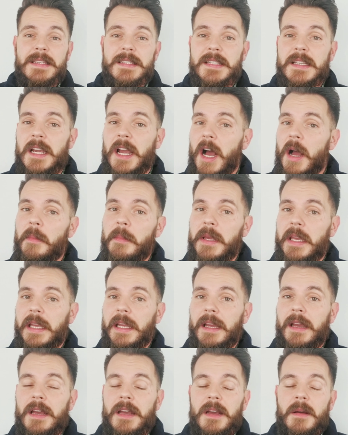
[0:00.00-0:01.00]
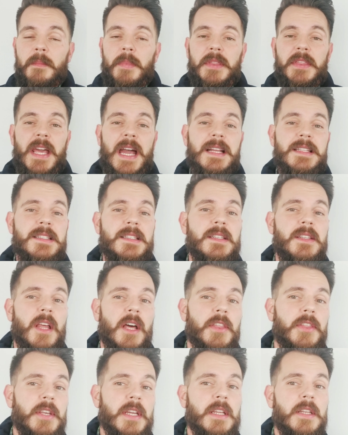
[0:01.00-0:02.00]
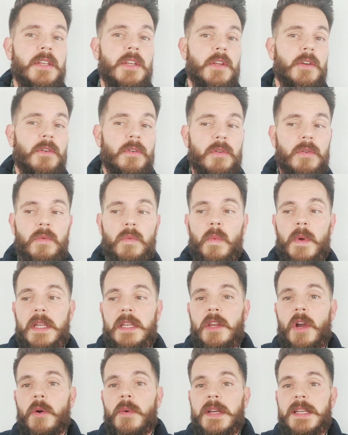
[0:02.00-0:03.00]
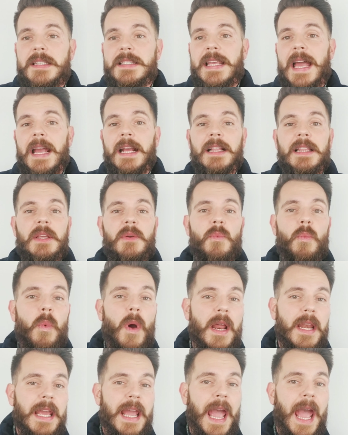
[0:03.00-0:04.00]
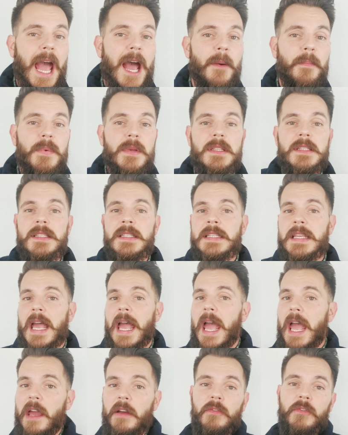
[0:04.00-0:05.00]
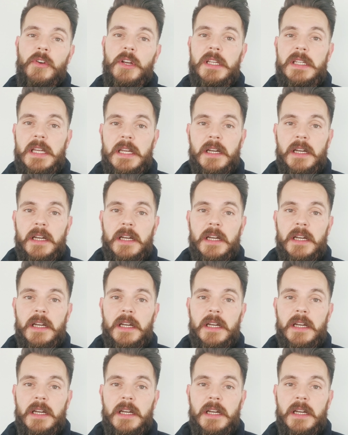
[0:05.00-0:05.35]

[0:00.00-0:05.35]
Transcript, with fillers: is coming, but that's nothing new. We know exactly when it happens every